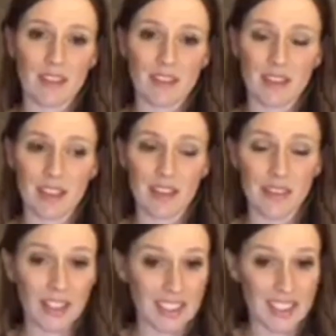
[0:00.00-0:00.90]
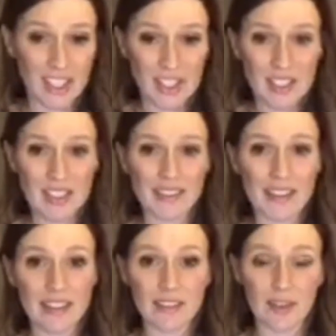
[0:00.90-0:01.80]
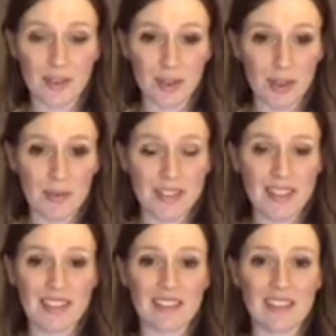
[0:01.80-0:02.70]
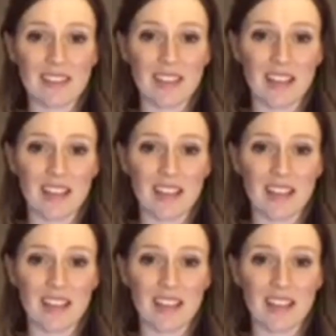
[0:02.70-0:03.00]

even conditions in life, your circumstance,